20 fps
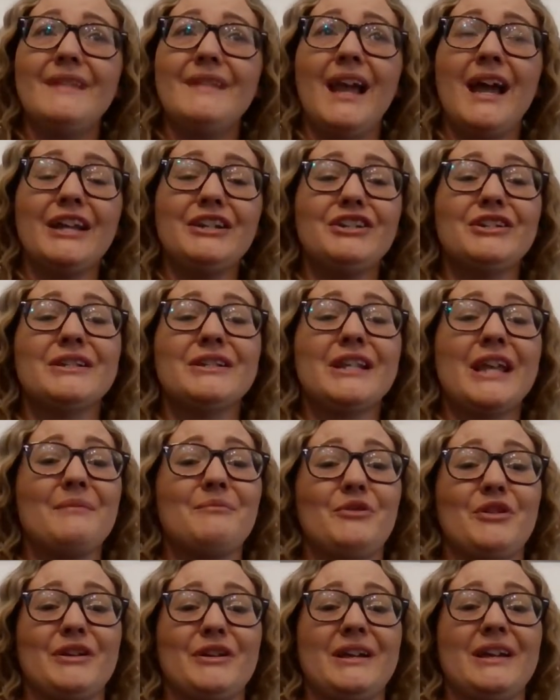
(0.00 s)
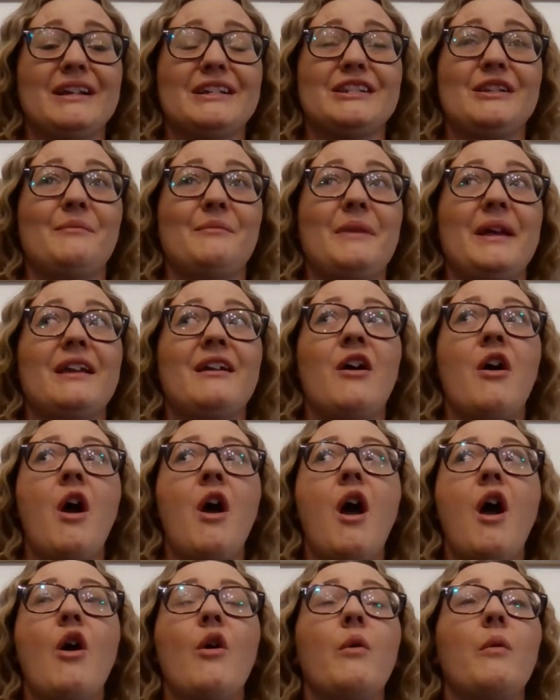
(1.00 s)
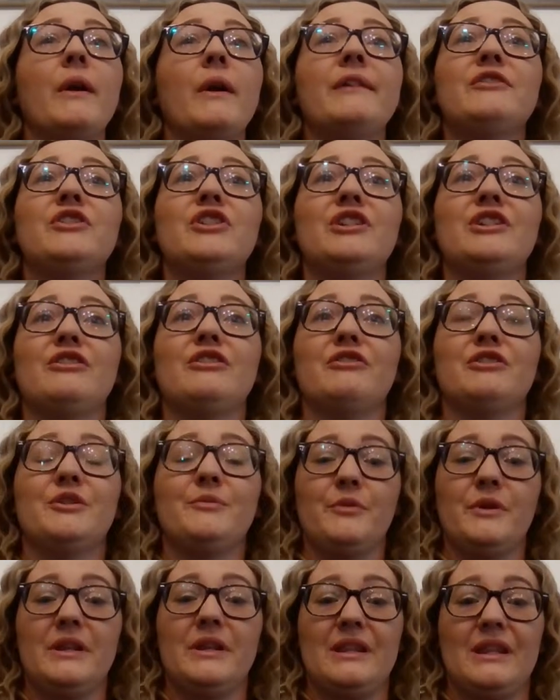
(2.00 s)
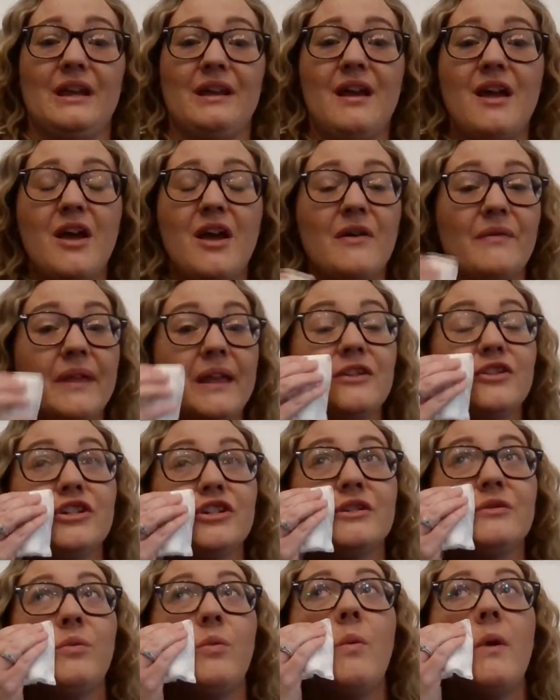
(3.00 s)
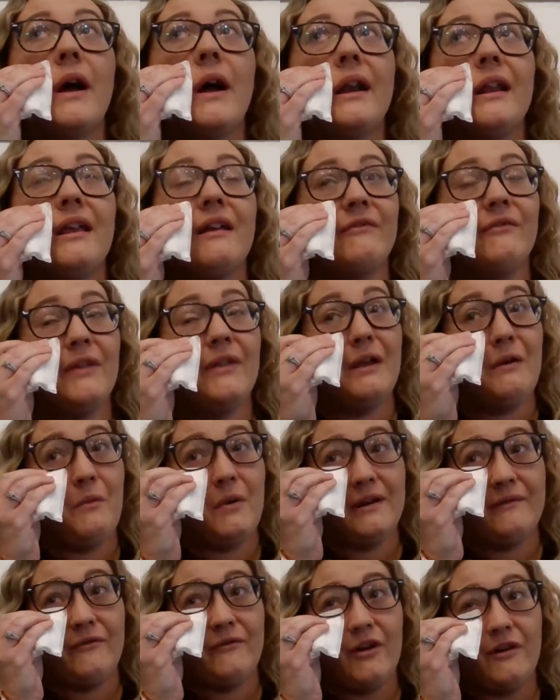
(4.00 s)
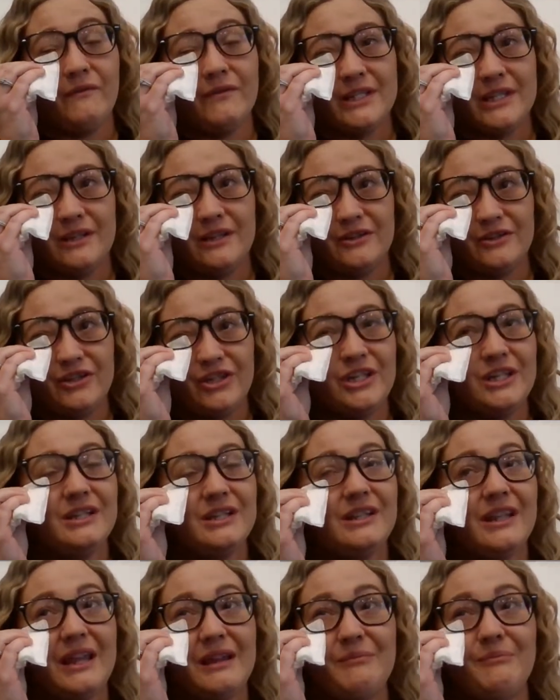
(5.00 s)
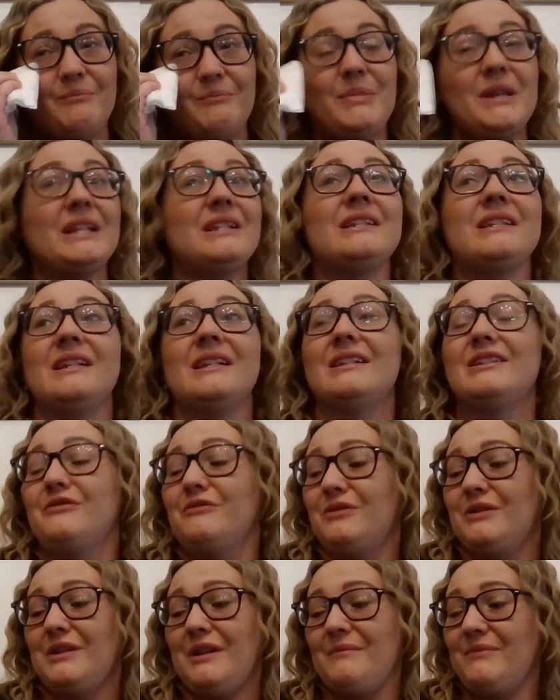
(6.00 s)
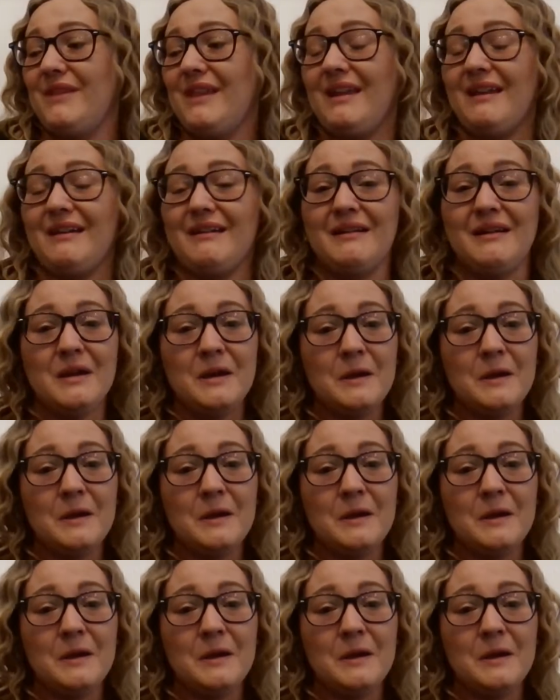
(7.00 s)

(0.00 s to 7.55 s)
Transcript: I just kept looking because I'm like, what if she starts breathing? Like, just what if? Like, what if all of a sudden she like beats this or something?